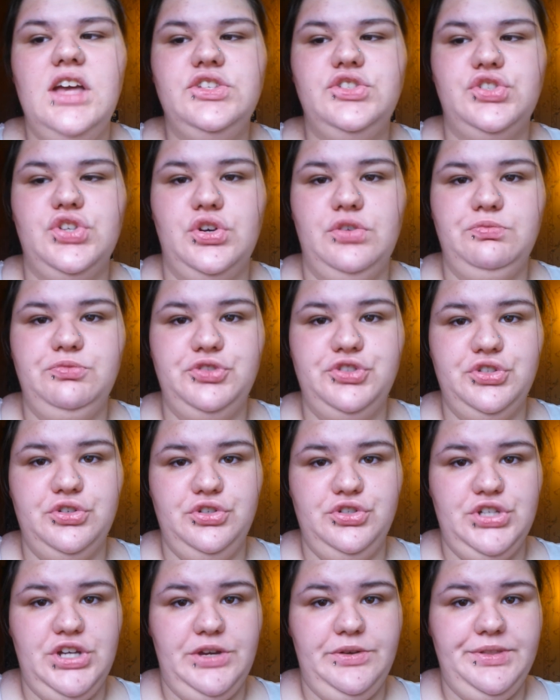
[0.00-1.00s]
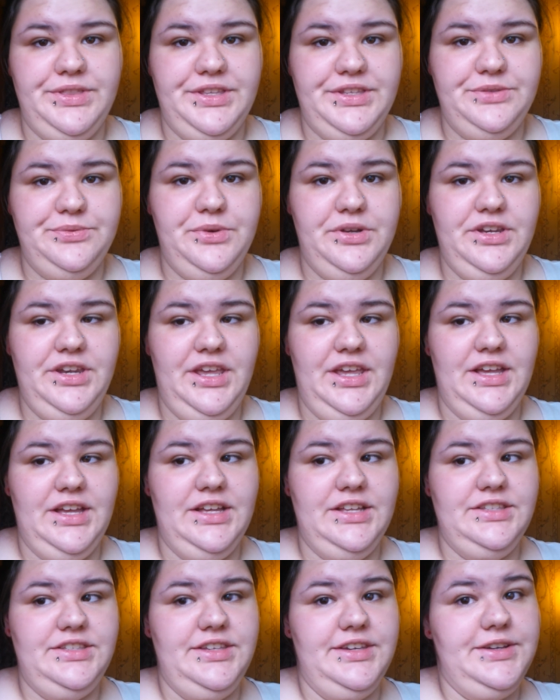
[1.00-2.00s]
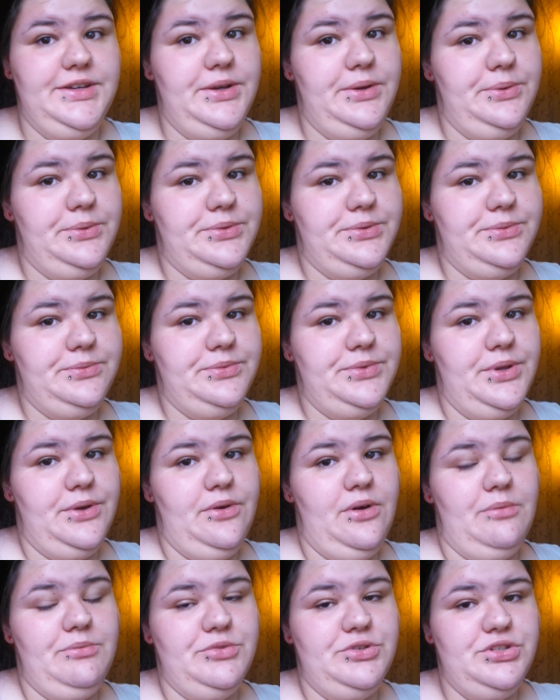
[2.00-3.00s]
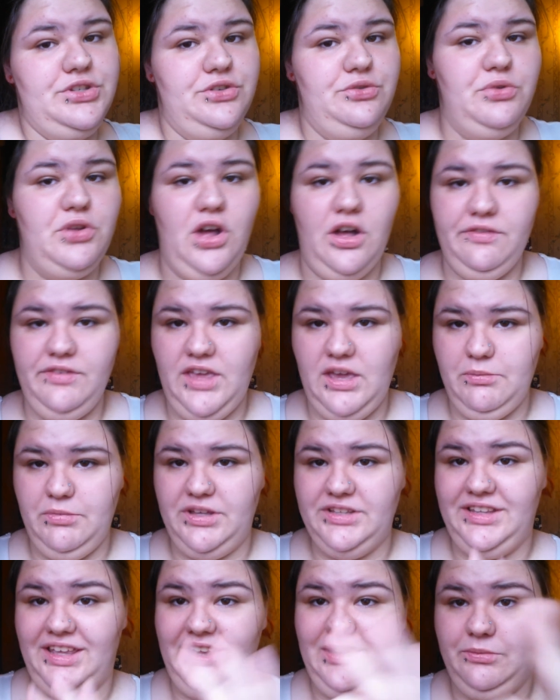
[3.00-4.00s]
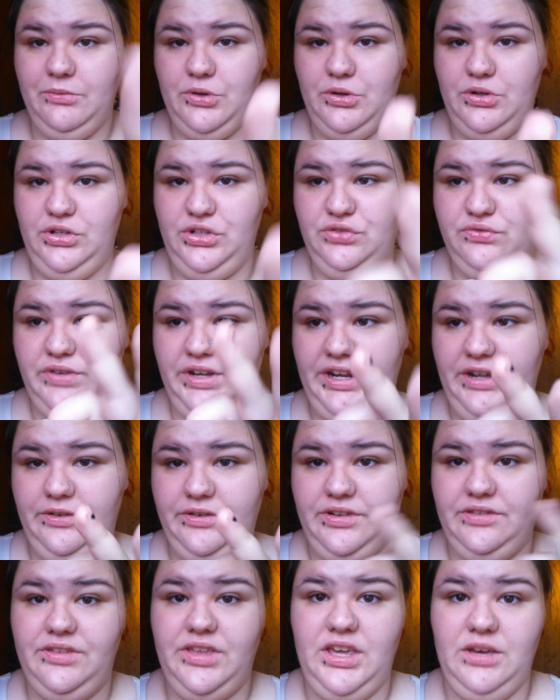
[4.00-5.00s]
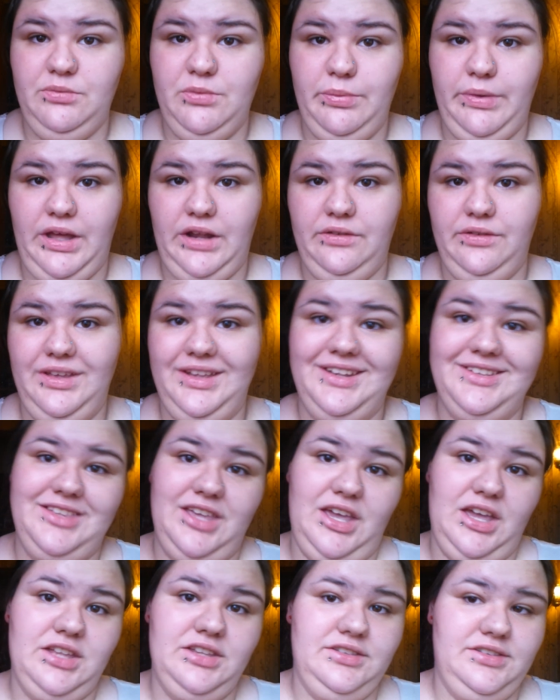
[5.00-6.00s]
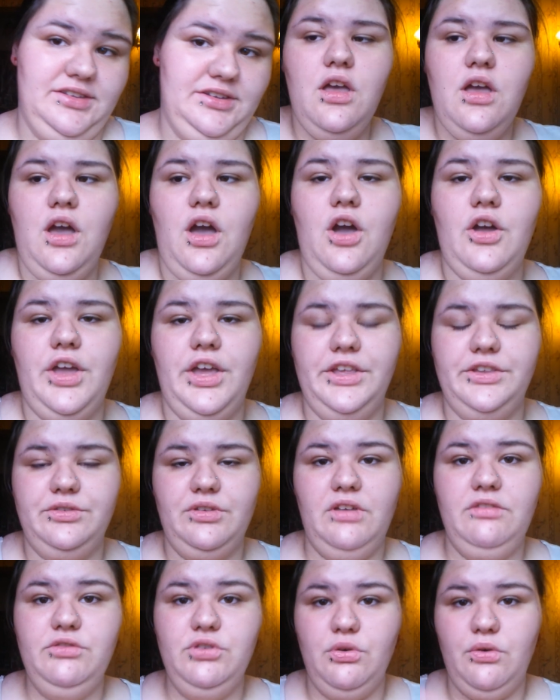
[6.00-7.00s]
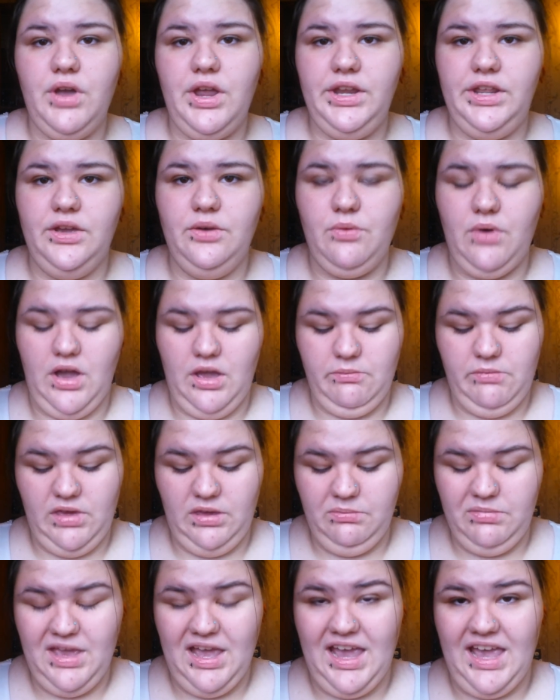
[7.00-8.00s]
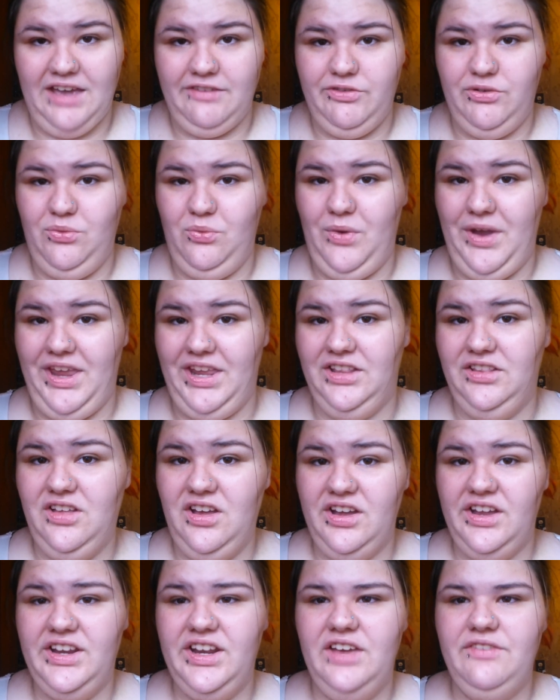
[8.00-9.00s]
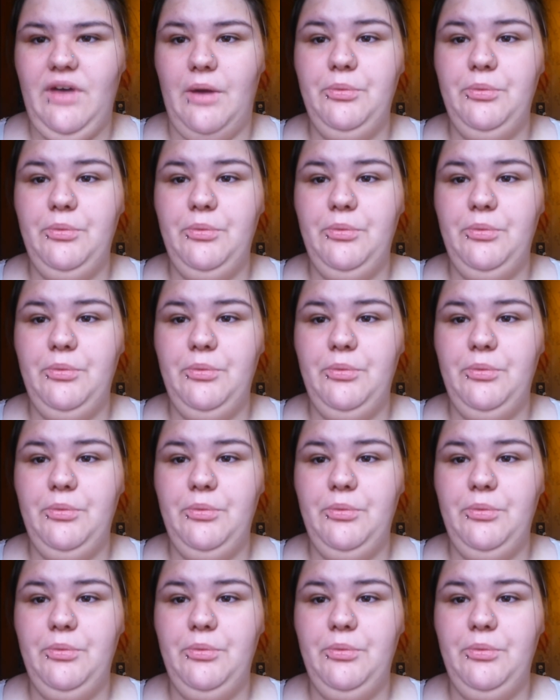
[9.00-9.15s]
So I'm just going to try with this one and see how it goes. So I'm just going to do it off camera because I am going to run out of camera battery in a second. So. Okay, so I have no idea why. Maybe I haven't waited long enough.